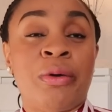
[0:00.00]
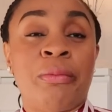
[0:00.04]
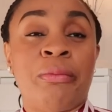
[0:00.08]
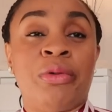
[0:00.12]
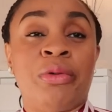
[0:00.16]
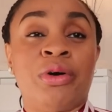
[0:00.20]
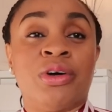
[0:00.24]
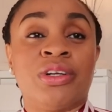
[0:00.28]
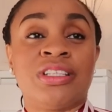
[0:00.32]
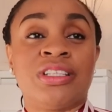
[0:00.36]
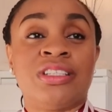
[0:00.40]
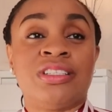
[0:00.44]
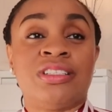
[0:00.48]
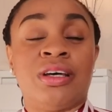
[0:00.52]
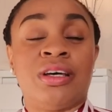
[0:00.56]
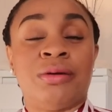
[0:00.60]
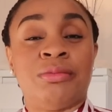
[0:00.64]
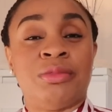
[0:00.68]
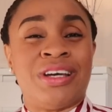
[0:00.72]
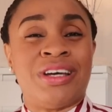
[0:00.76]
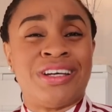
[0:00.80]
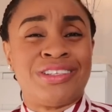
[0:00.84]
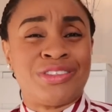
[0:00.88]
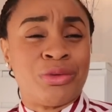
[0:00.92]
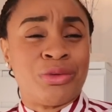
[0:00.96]
But
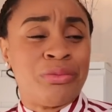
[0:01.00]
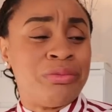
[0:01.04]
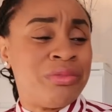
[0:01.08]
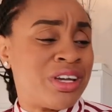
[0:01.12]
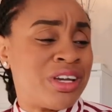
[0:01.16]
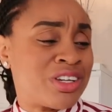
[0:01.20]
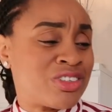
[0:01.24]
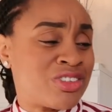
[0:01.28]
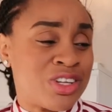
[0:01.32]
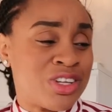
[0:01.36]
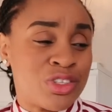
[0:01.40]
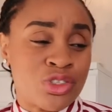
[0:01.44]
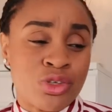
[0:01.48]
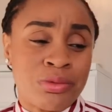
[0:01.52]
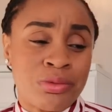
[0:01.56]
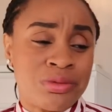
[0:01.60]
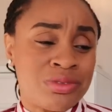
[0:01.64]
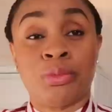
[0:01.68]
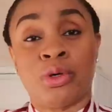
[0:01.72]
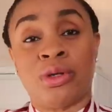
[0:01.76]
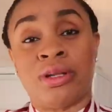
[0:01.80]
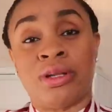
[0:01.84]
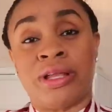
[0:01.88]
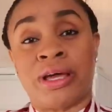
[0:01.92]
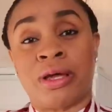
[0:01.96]
there are some extra tops,
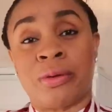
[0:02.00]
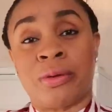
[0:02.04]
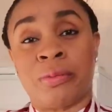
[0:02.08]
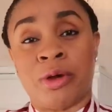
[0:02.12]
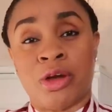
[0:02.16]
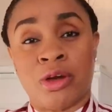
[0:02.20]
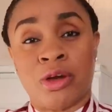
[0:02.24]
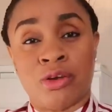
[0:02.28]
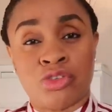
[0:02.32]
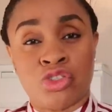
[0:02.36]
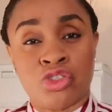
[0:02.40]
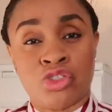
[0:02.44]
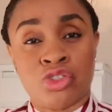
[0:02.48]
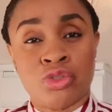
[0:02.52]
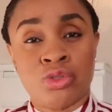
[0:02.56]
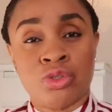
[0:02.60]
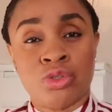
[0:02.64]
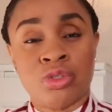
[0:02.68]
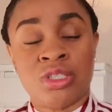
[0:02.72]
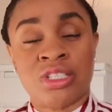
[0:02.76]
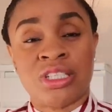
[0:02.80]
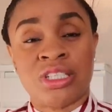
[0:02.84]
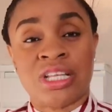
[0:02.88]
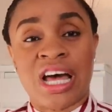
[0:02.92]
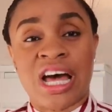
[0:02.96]
but like a pair of
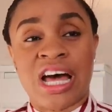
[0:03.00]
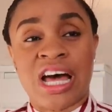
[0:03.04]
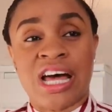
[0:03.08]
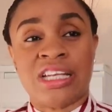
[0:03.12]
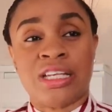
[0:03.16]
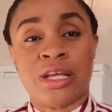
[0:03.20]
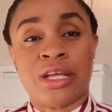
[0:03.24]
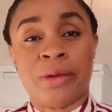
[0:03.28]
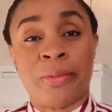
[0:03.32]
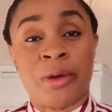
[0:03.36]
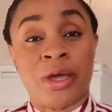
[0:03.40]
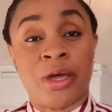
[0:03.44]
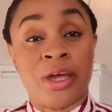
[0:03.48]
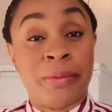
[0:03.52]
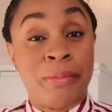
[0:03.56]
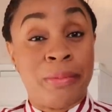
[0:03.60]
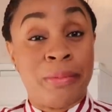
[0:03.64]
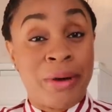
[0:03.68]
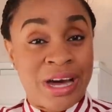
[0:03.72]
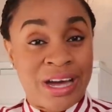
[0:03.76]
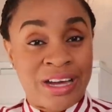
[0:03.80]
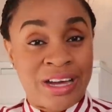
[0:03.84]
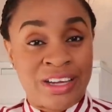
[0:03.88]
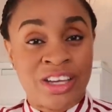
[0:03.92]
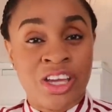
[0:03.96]
shoes and a
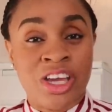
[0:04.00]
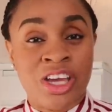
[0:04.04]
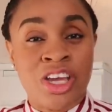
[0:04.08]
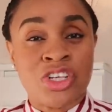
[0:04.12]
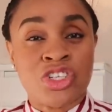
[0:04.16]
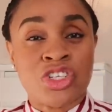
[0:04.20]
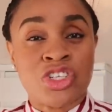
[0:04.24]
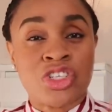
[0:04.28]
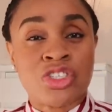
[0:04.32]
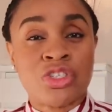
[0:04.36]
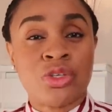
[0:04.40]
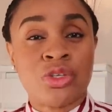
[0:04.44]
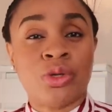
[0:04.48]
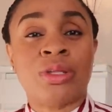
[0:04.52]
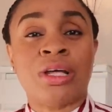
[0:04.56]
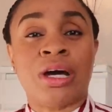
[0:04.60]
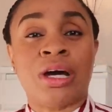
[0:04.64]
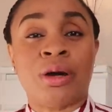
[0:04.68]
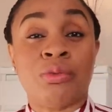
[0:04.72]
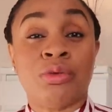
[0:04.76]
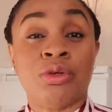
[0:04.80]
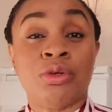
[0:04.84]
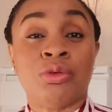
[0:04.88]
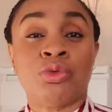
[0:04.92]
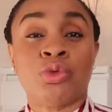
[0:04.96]
bag, just so
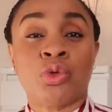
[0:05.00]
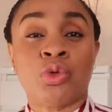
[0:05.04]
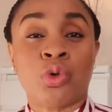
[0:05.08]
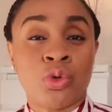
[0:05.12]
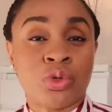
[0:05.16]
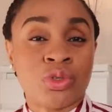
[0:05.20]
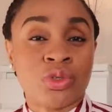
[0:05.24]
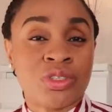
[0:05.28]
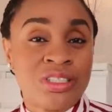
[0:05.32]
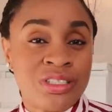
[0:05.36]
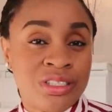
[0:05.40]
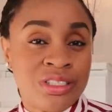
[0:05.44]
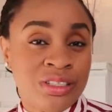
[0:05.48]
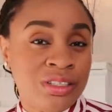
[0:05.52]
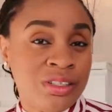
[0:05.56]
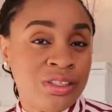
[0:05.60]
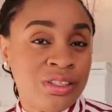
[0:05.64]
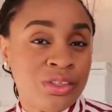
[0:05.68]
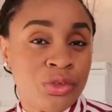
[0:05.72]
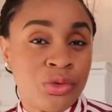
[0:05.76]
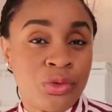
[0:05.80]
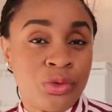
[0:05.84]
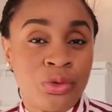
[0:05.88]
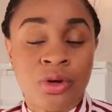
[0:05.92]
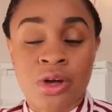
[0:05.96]
that we would all see,
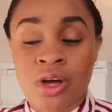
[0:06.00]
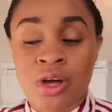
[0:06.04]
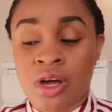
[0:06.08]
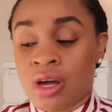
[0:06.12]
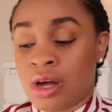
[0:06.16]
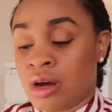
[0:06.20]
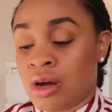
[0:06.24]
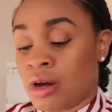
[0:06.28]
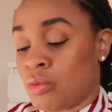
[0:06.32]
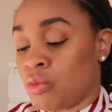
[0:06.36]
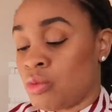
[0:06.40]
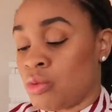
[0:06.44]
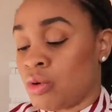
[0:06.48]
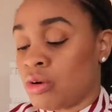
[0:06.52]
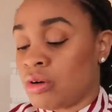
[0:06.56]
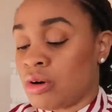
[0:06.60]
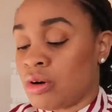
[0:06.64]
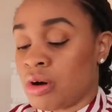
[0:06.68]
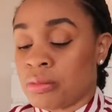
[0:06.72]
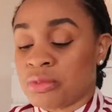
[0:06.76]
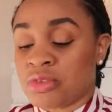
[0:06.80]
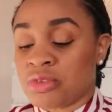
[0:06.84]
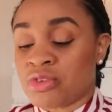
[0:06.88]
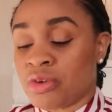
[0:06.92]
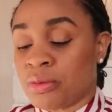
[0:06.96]
you know, what
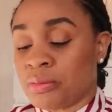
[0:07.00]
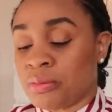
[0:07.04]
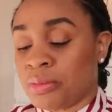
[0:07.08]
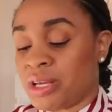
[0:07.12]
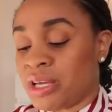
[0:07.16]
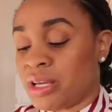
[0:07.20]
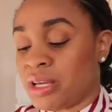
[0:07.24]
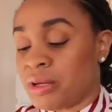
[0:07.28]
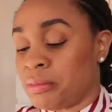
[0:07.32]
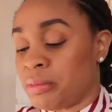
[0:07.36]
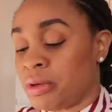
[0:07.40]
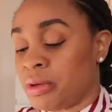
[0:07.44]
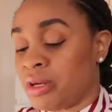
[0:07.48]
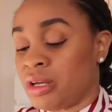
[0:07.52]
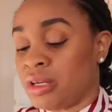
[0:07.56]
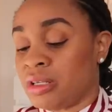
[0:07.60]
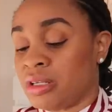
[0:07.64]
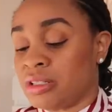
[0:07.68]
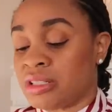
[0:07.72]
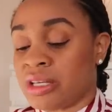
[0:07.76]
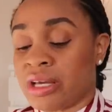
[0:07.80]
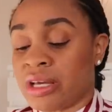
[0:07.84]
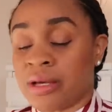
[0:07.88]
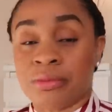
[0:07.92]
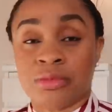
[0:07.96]
comes from there
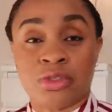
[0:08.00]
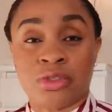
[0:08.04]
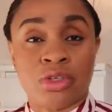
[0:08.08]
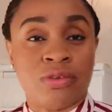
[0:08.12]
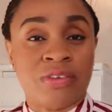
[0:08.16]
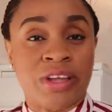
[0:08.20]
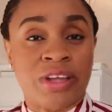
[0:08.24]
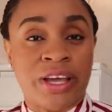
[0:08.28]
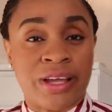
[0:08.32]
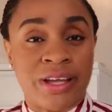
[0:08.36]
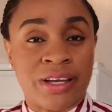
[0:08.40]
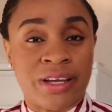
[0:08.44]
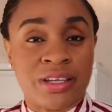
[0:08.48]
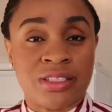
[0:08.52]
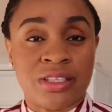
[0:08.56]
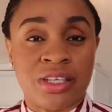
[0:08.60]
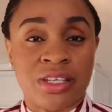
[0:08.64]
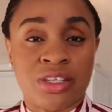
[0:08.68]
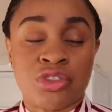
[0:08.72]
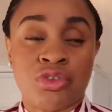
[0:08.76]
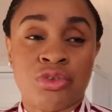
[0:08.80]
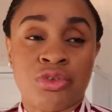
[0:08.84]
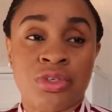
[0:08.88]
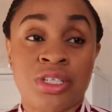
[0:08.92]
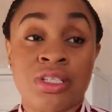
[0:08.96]
in terms of like
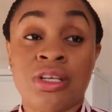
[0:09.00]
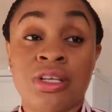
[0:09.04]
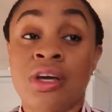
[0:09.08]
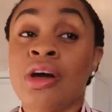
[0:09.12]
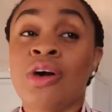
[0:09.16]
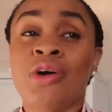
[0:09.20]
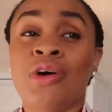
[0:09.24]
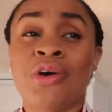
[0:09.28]
accessories.